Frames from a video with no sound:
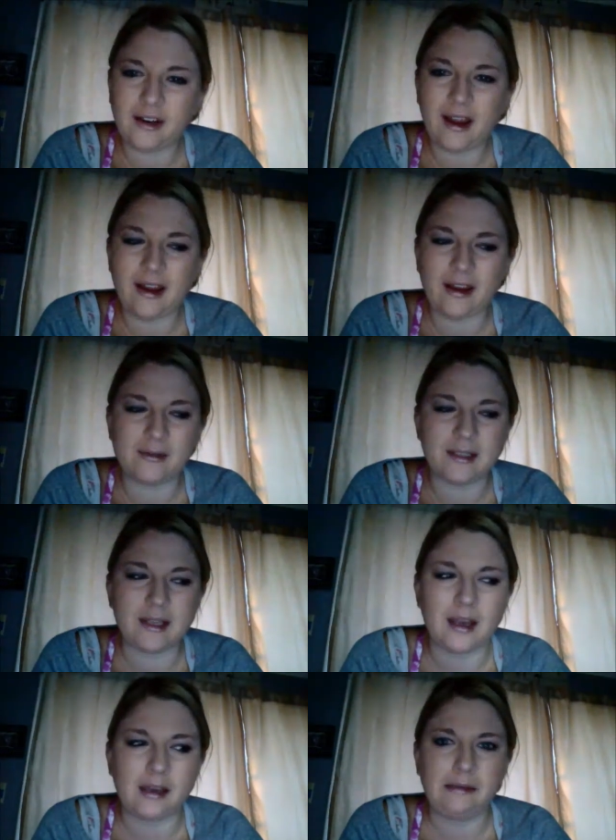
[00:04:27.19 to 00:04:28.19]
And I was
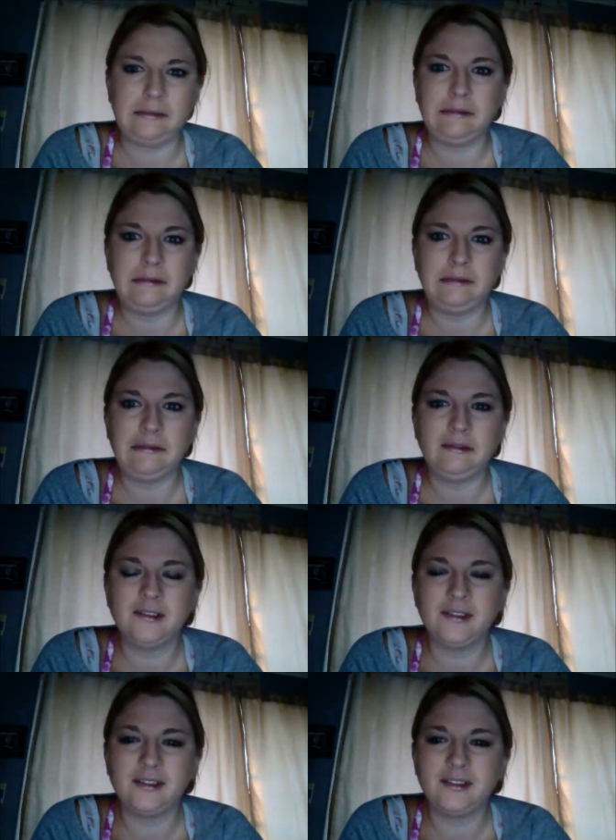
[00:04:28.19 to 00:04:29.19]
like,
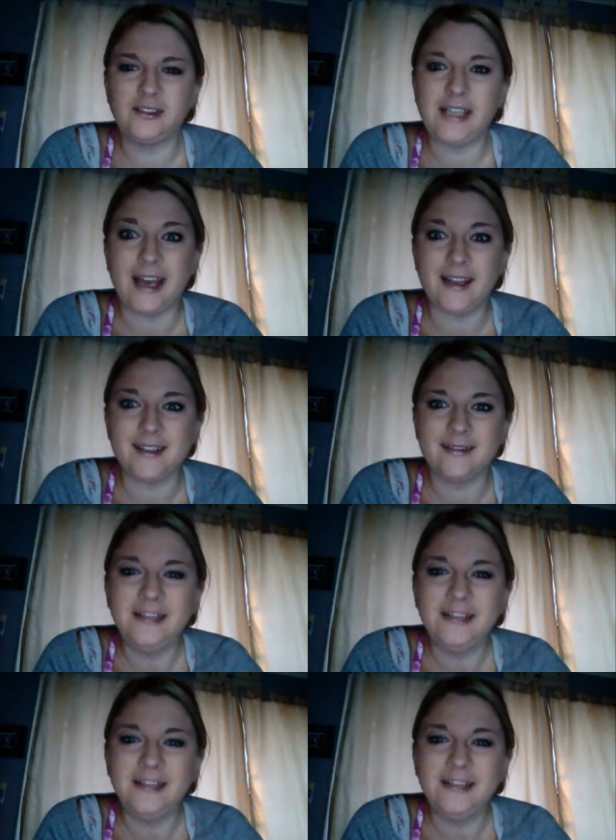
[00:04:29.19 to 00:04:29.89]
yes.